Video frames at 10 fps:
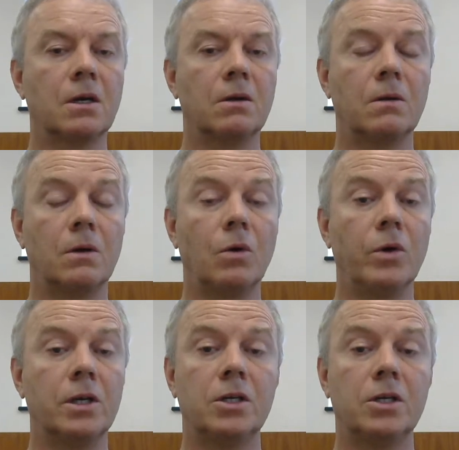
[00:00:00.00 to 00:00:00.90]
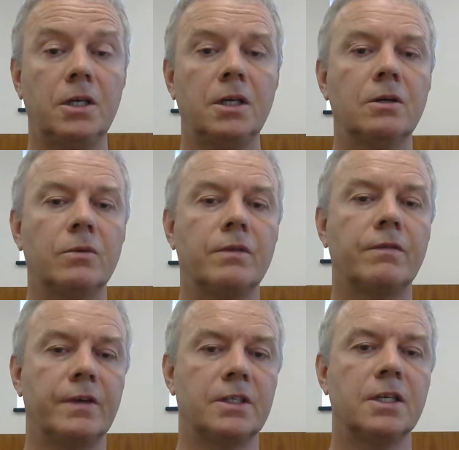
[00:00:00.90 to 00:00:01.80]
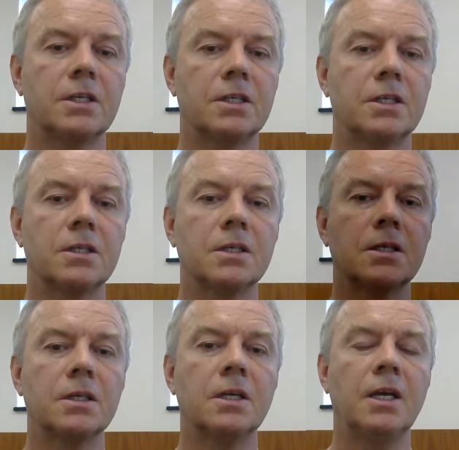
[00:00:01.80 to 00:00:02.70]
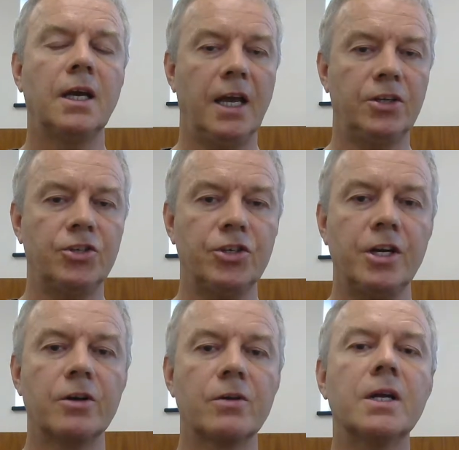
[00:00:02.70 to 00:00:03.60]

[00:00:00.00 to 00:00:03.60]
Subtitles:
going to deal with physics, engineering.